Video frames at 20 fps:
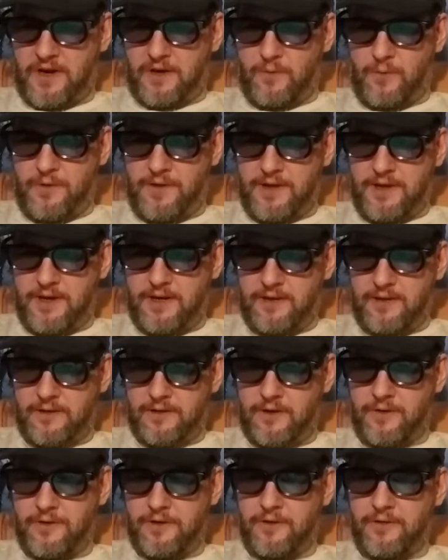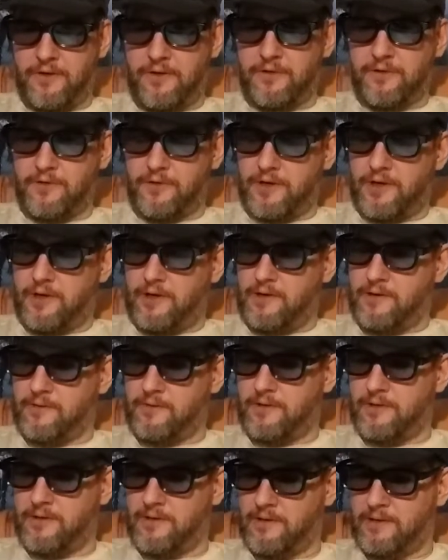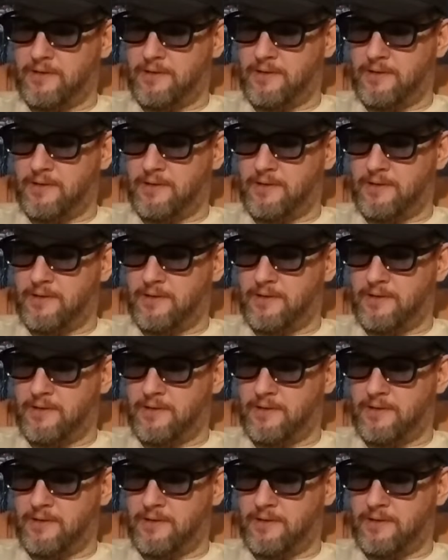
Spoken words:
where the hell? Oh, there it is. Okay, hold on.